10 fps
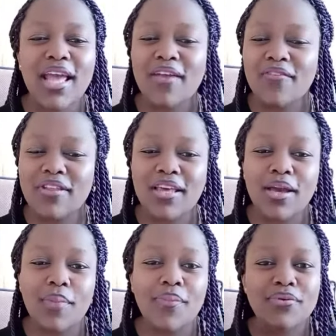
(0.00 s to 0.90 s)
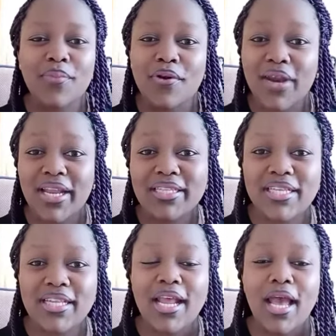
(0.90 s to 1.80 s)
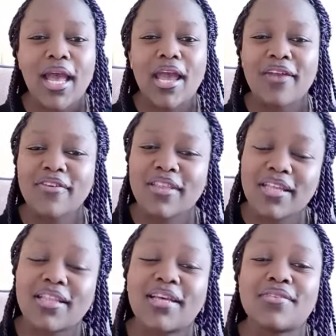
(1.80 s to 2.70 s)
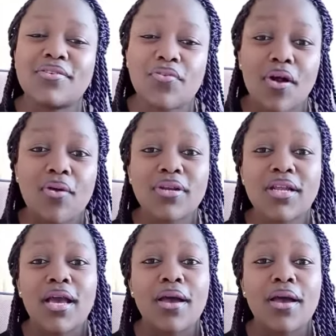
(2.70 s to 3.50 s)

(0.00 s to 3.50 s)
everything about parenting, everything that's around